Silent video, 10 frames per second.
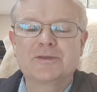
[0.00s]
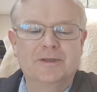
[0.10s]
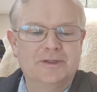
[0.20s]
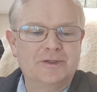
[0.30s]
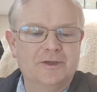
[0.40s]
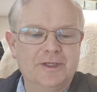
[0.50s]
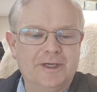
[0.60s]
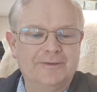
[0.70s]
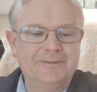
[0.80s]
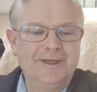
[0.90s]
Sorry,
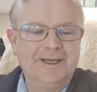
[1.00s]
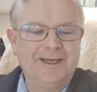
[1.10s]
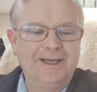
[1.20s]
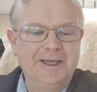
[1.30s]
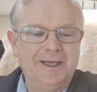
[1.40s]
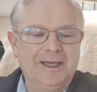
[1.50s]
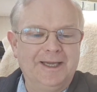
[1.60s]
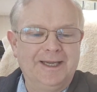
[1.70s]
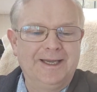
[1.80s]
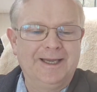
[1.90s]
I'm what I'm going to
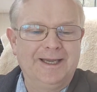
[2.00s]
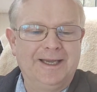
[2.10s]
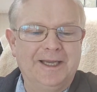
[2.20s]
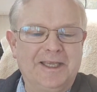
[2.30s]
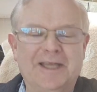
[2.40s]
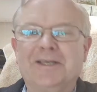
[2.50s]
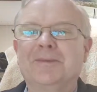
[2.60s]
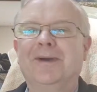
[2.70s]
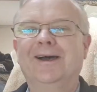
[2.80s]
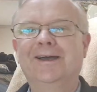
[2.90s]
do today. Getting
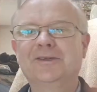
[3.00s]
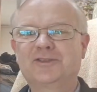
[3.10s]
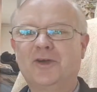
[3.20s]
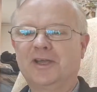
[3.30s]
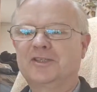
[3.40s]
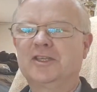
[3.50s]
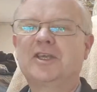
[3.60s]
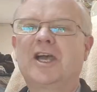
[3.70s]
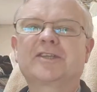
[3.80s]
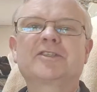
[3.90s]
my I can see
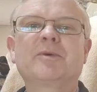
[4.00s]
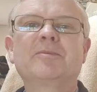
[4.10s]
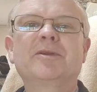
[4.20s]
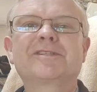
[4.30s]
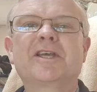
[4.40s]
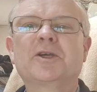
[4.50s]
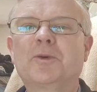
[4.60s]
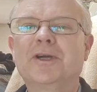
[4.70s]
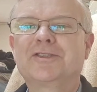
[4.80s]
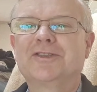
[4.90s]
when people send
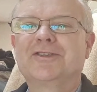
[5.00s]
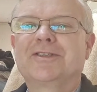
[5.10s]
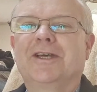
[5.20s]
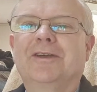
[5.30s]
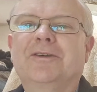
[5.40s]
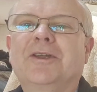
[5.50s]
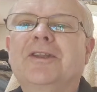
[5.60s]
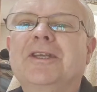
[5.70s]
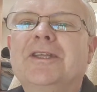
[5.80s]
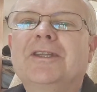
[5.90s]
questions. I've got
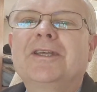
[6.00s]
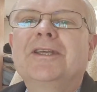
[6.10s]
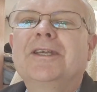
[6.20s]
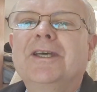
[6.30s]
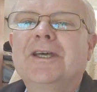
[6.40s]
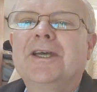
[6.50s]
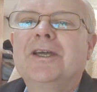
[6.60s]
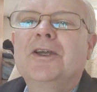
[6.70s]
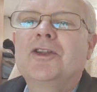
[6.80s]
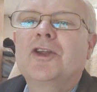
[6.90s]
the
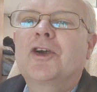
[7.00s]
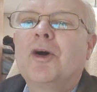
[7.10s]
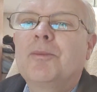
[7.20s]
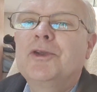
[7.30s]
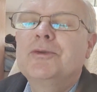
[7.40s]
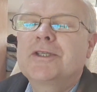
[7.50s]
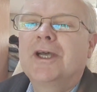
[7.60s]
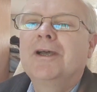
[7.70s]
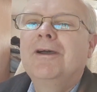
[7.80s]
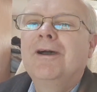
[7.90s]

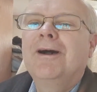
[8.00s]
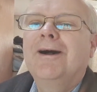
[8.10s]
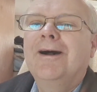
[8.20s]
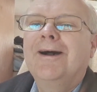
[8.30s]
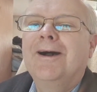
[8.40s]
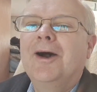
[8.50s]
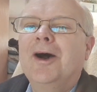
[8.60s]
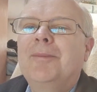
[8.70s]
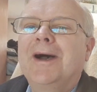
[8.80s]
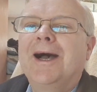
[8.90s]
computer
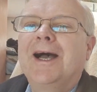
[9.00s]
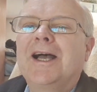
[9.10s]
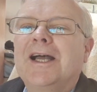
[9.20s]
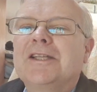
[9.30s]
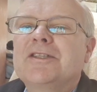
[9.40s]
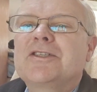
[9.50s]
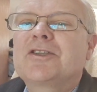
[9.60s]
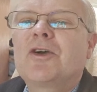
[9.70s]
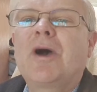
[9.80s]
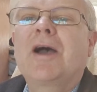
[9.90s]
up, and
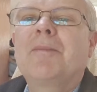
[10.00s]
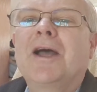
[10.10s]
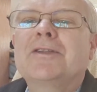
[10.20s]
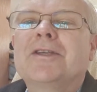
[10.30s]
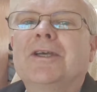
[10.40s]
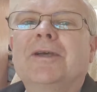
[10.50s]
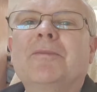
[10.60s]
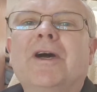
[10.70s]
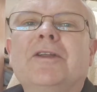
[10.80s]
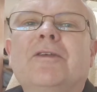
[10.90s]
so I'm
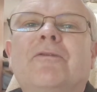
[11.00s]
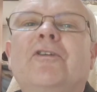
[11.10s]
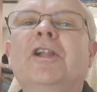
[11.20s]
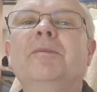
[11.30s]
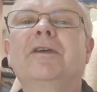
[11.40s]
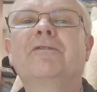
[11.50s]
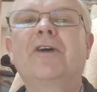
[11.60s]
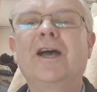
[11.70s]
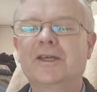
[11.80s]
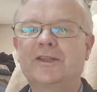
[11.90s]
filming
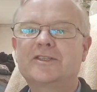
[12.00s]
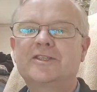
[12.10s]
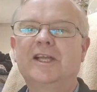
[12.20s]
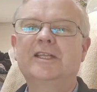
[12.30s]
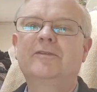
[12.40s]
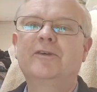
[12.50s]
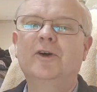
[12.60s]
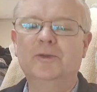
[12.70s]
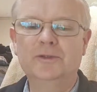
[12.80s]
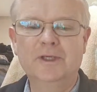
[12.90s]
via the
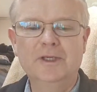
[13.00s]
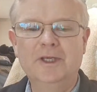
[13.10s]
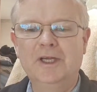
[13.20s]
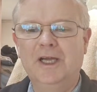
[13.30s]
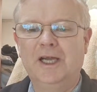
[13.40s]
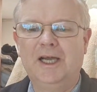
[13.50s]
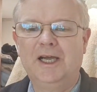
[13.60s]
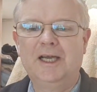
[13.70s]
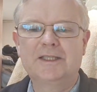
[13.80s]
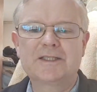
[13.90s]
telephone,
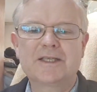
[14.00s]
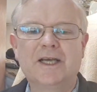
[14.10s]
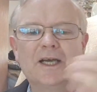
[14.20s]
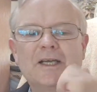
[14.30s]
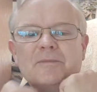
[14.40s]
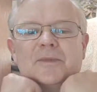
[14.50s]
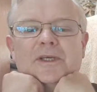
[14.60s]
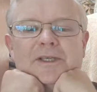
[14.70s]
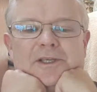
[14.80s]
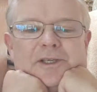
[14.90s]
and
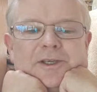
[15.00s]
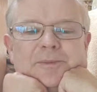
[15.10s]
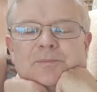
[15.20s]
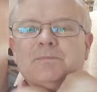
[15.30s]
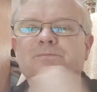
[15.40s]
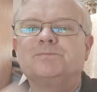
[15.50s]
I'm